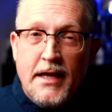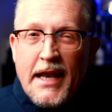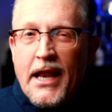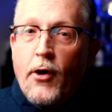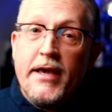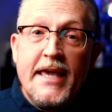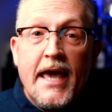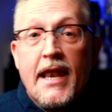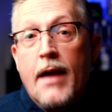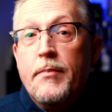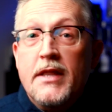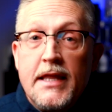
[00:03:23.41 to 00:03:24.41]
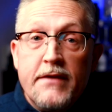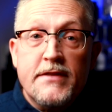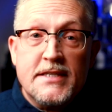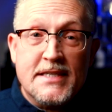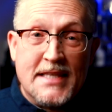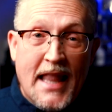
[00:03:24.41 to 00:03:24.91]
Now again, I believe
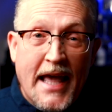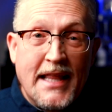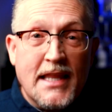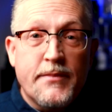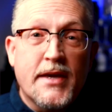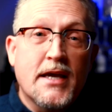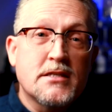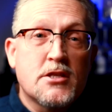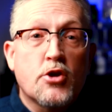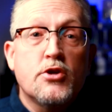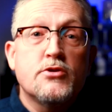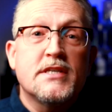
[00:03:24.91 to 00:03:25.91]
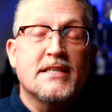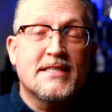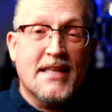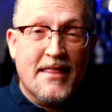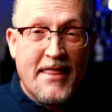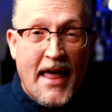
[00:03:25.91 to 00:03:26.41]
this is likely because they're using
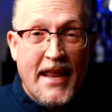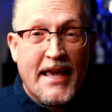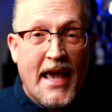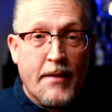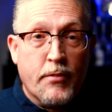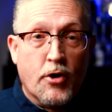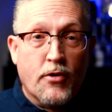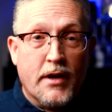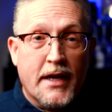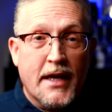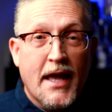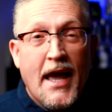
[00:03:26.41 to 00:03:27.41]
synthetic ambergris,